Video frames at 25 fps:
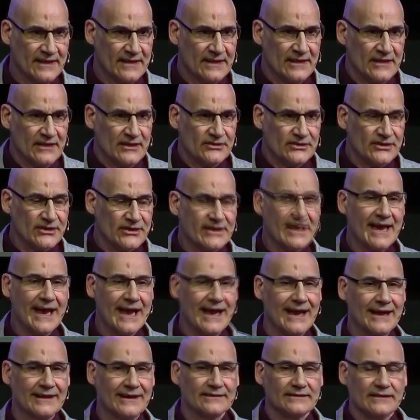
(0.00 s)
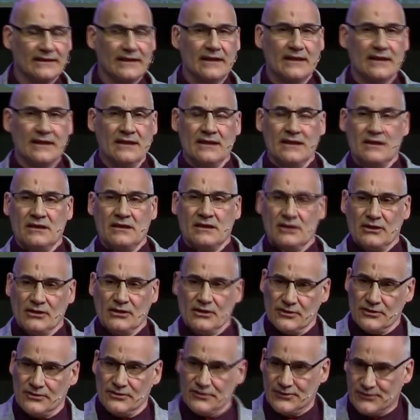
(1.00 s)
You can't
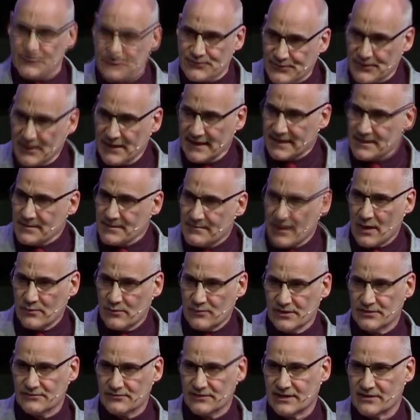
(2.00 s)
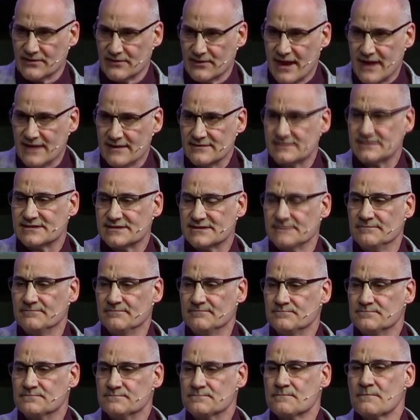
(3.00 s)
think about your regrets
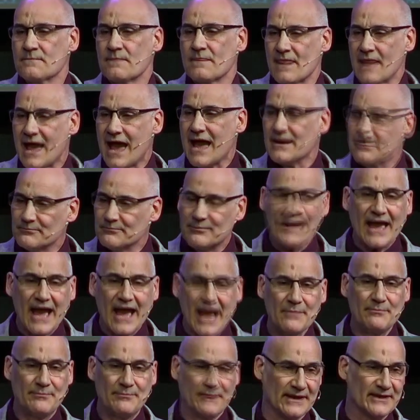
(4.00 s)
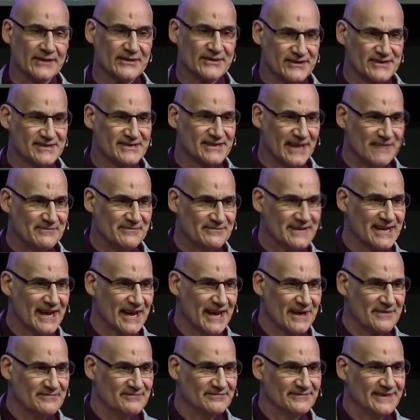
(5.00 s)
and be happy at the same
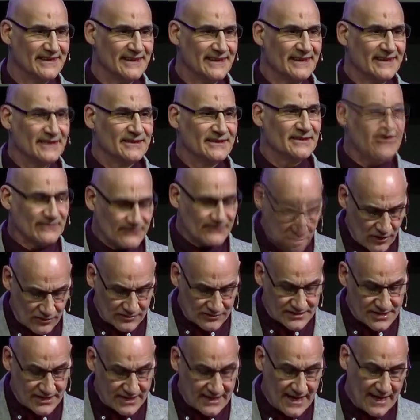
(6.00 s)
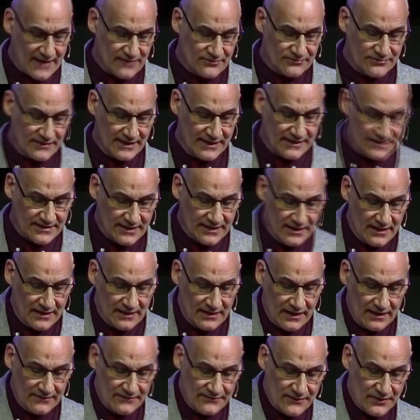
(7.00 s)
time. You've got to get rid
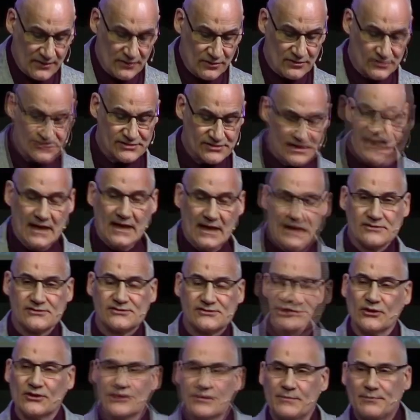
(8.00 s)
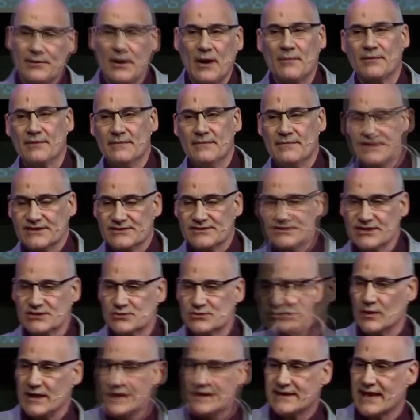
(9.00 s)
of those. And so the problem is
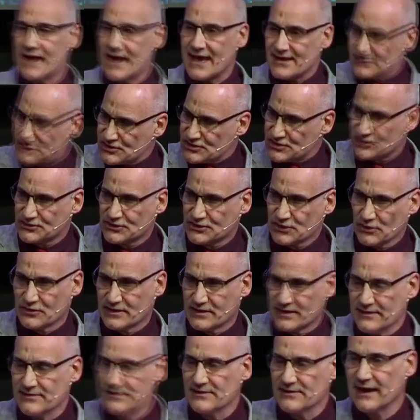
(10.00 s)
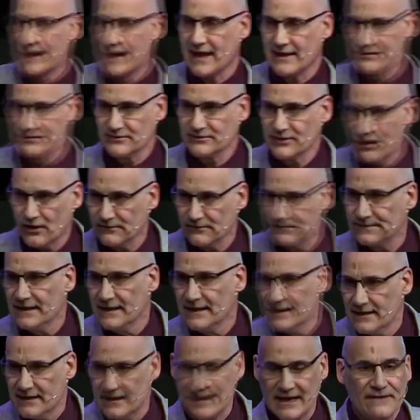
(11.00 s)
we get stuck in the land of
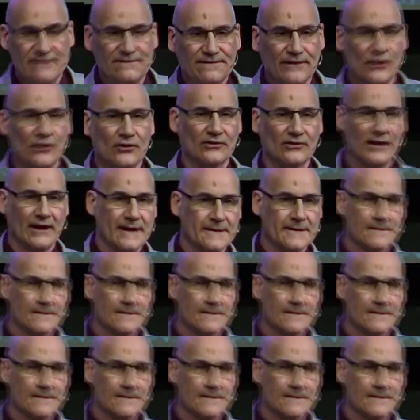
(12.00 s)
if only.